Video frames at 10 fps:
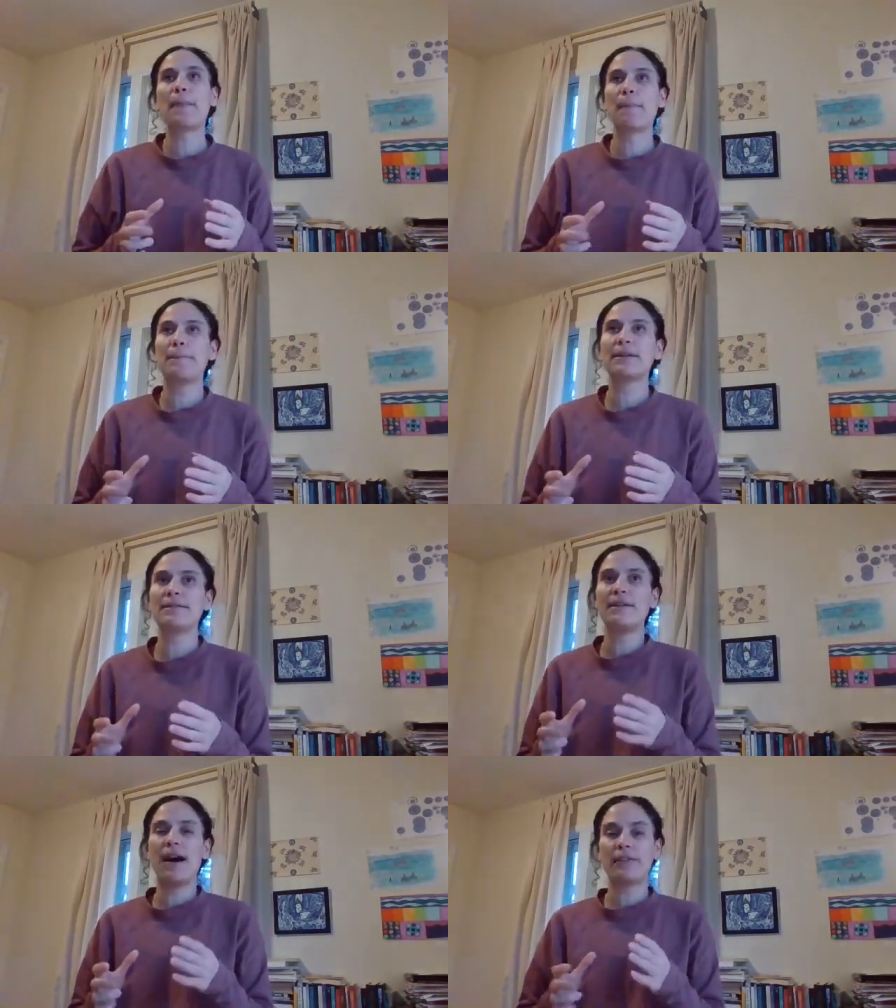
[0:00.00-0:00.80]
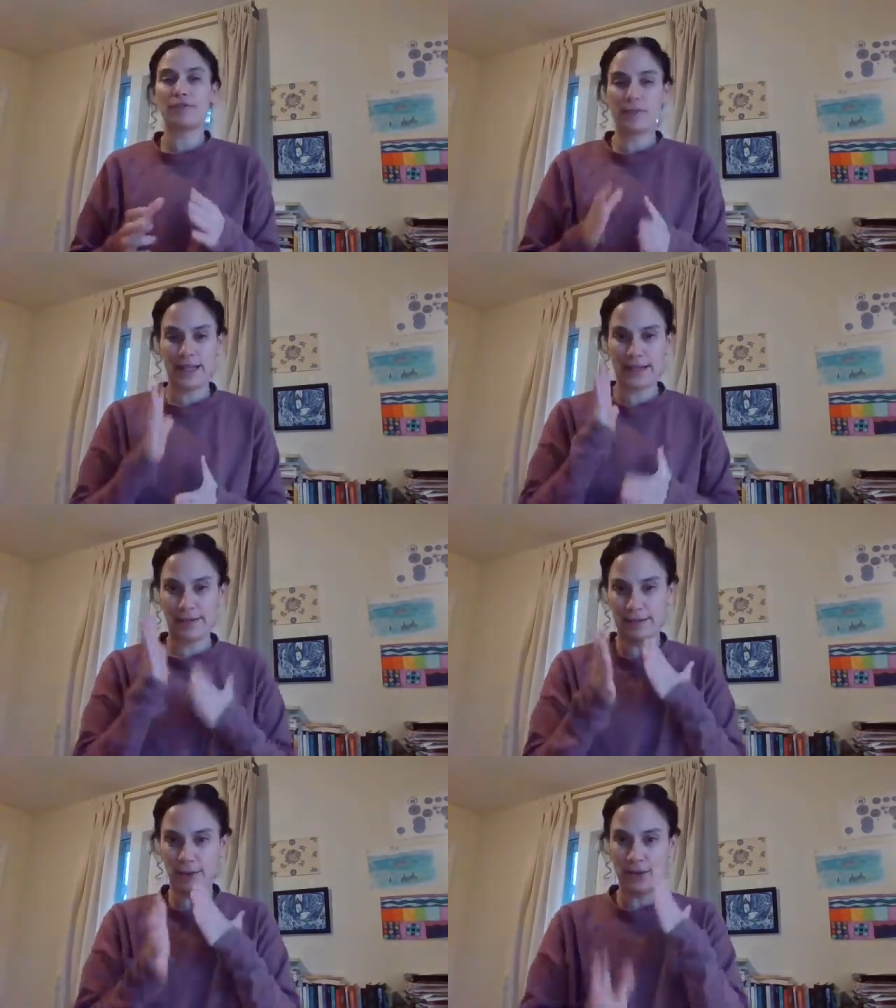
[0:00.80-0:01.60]
but not from like,
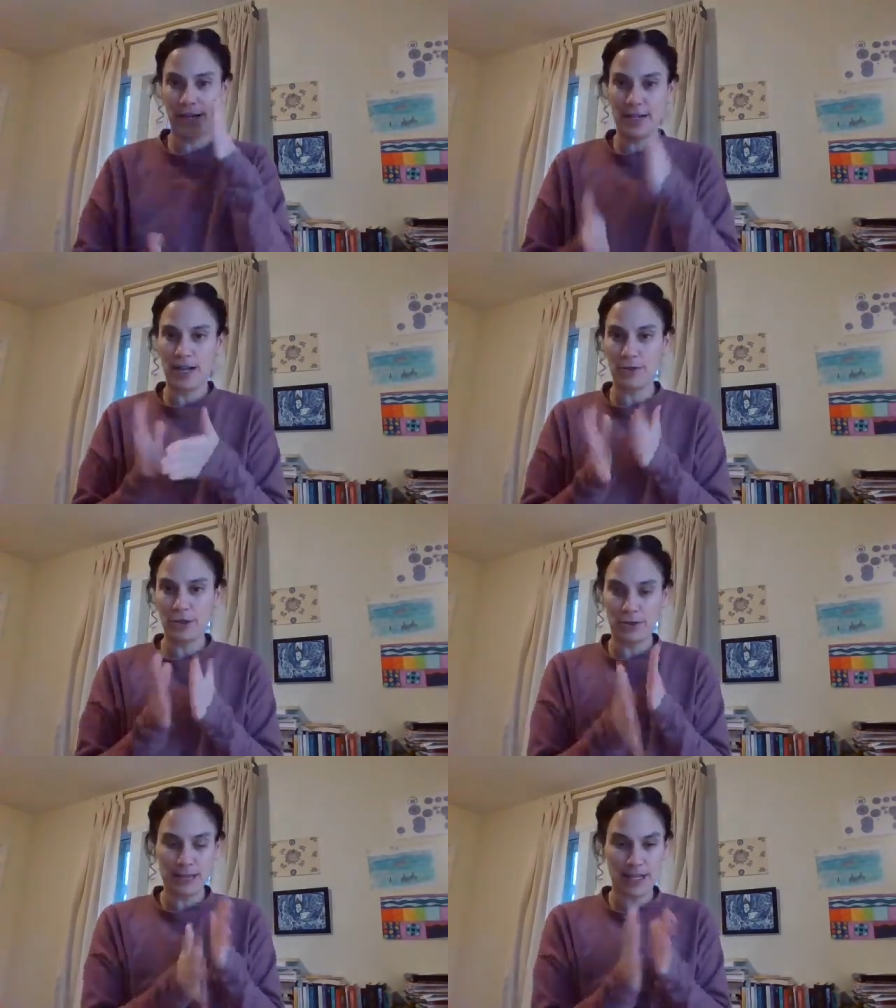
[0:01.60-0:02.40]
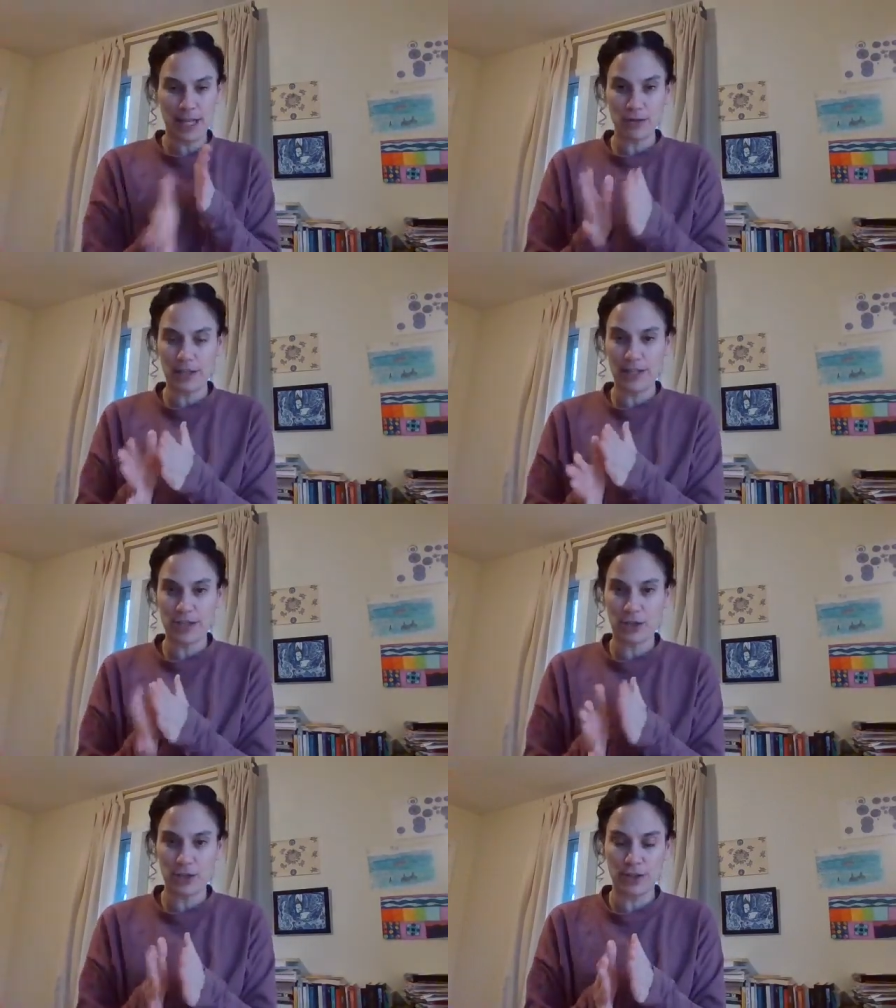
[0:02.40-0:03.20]
okay, now we're doing scheduling,
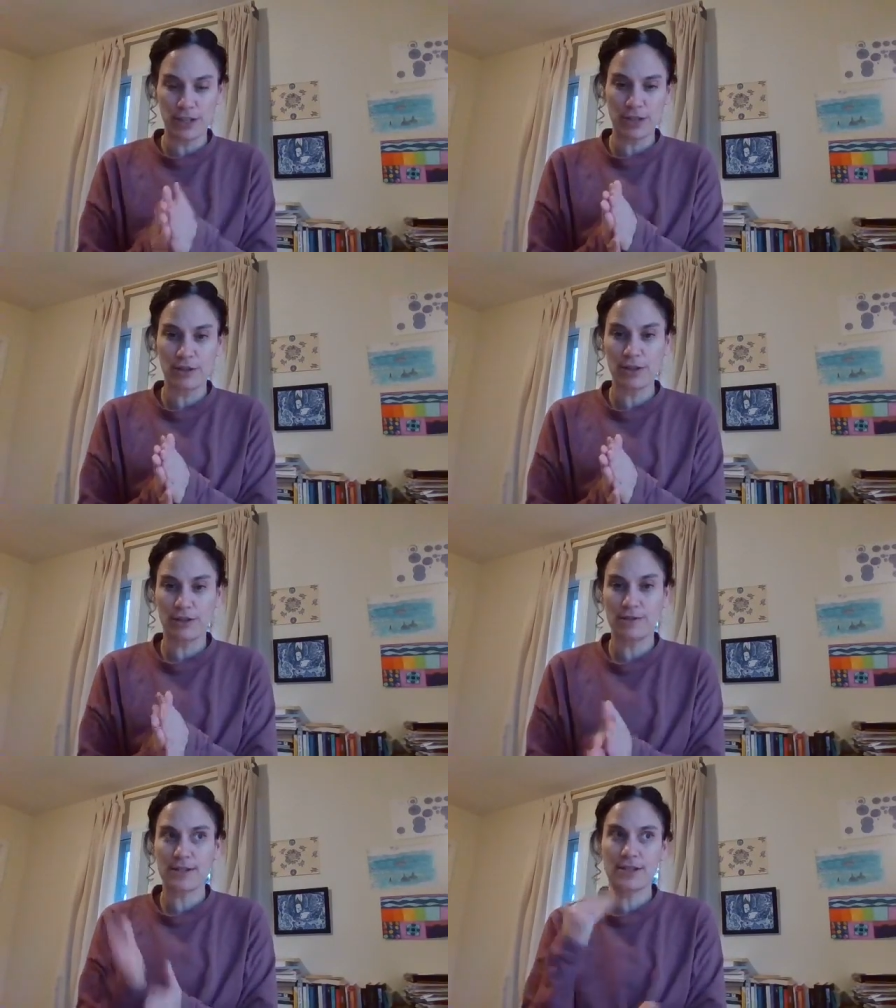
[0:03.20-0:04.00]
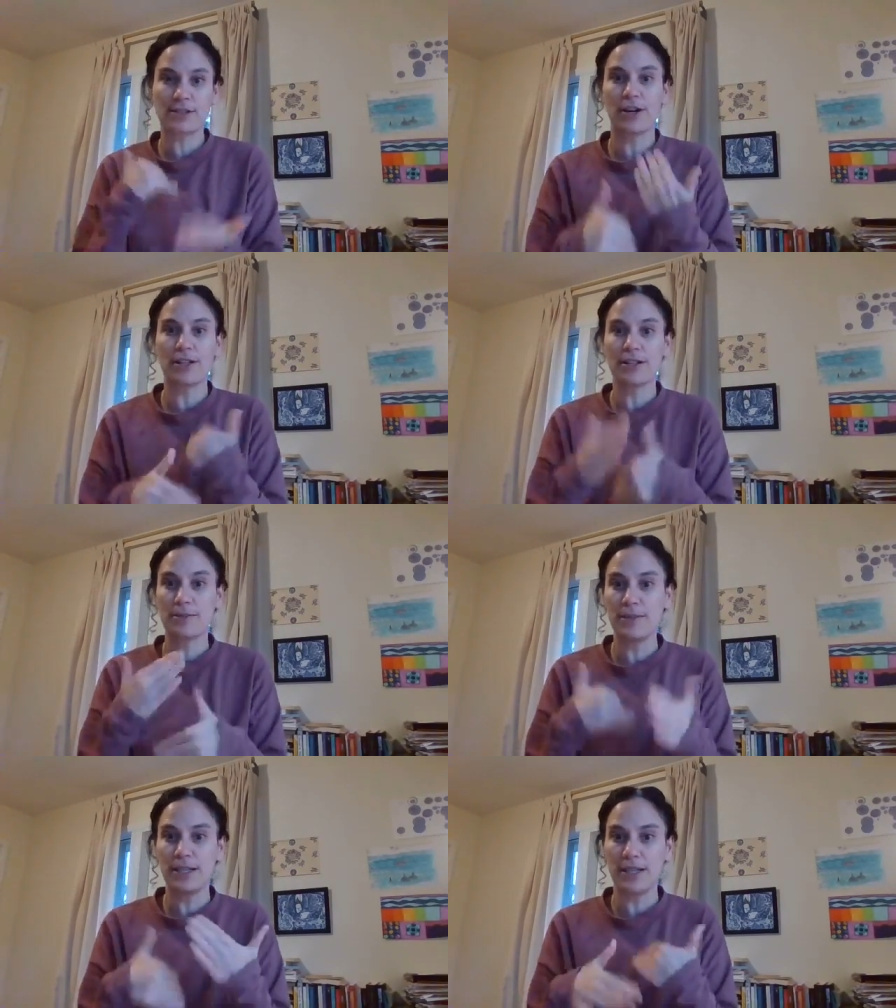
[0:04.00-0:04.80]
so you need to start to
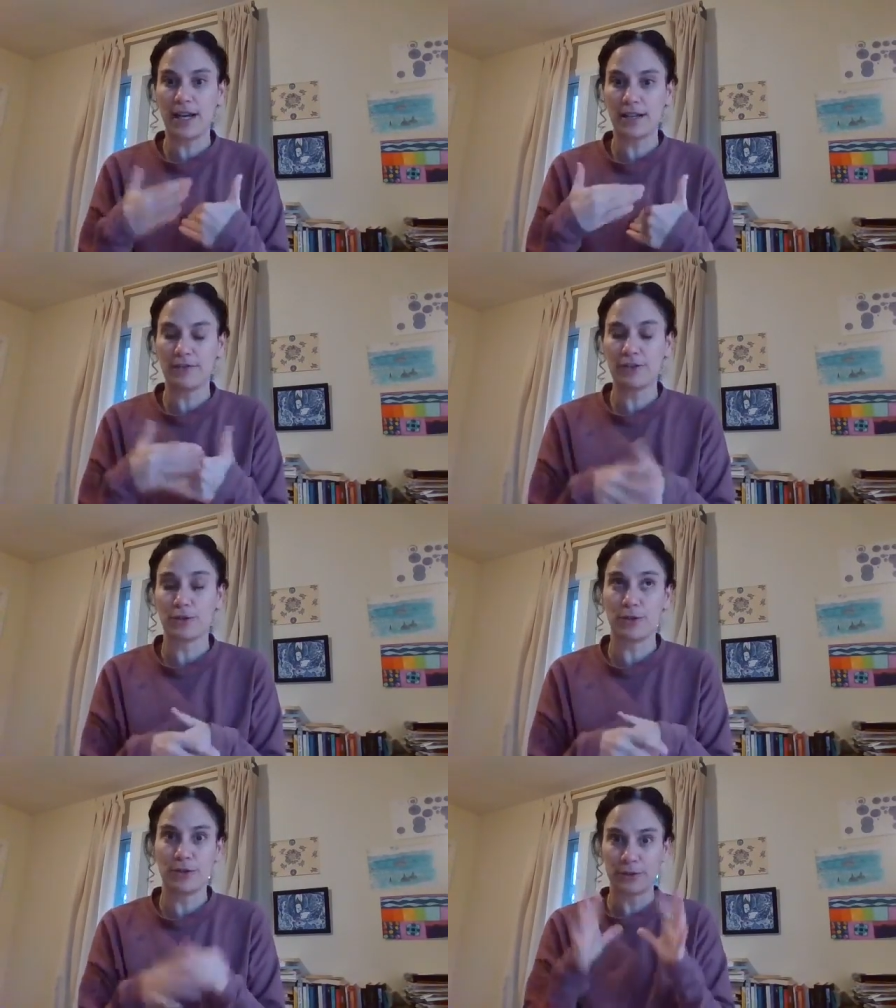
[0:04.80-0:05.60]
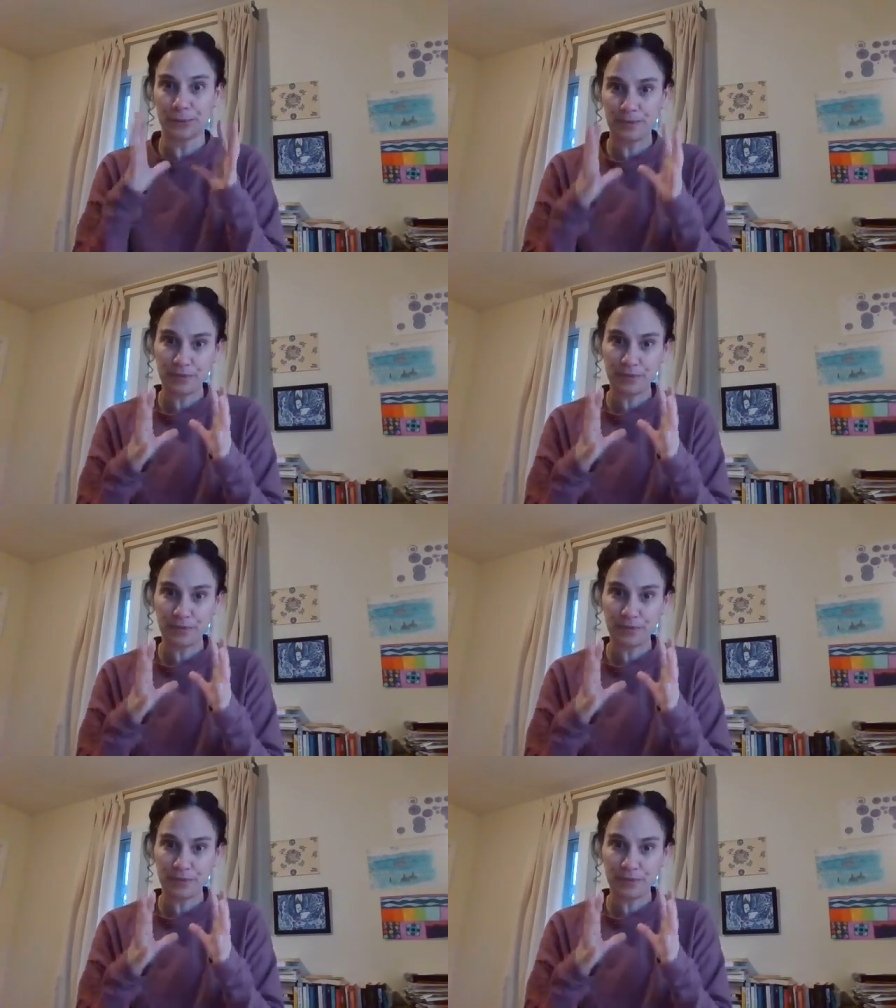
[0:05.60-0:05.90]
be kind of your own